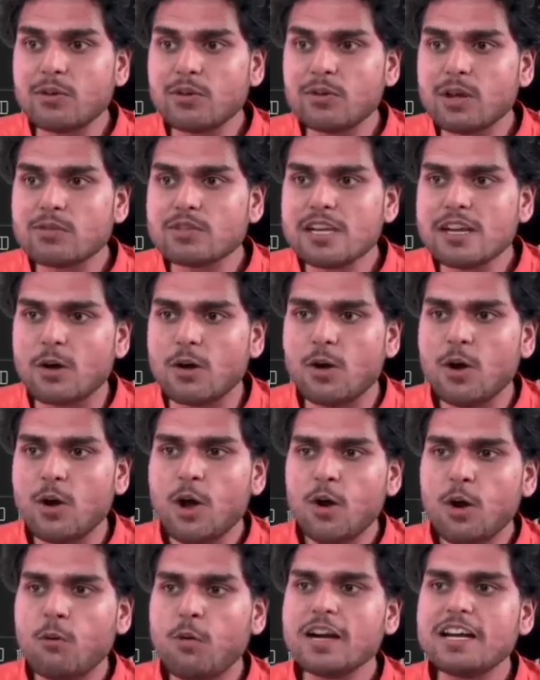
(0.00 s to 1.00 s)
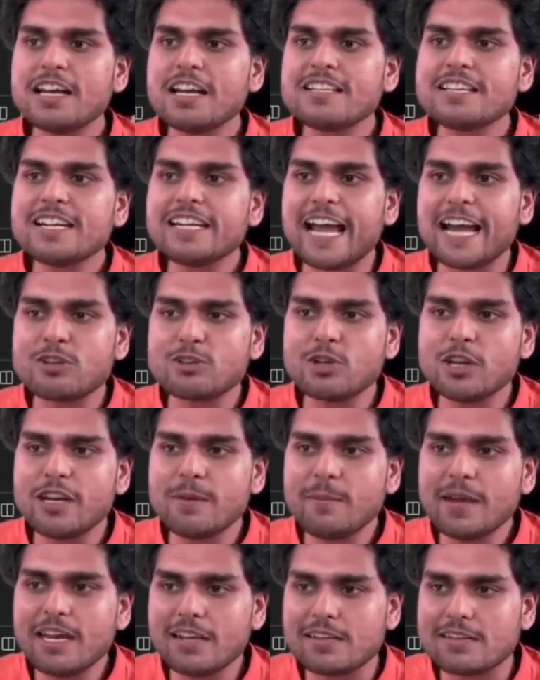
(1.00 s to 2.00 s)
of zero? What does it actually
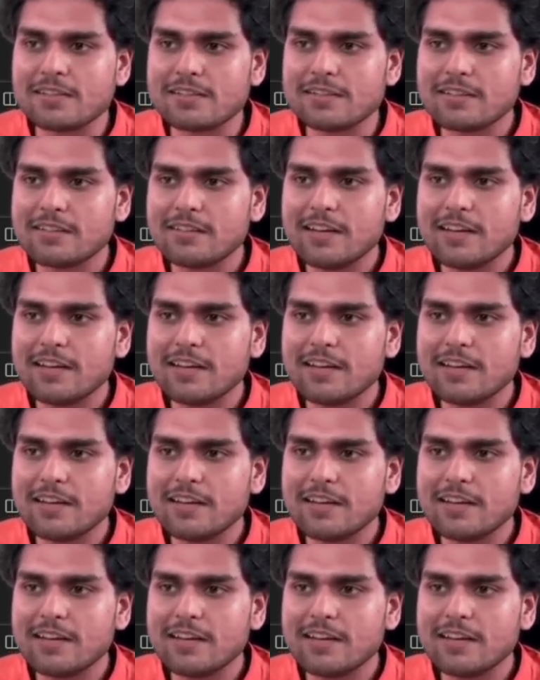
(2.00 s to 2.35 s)
means?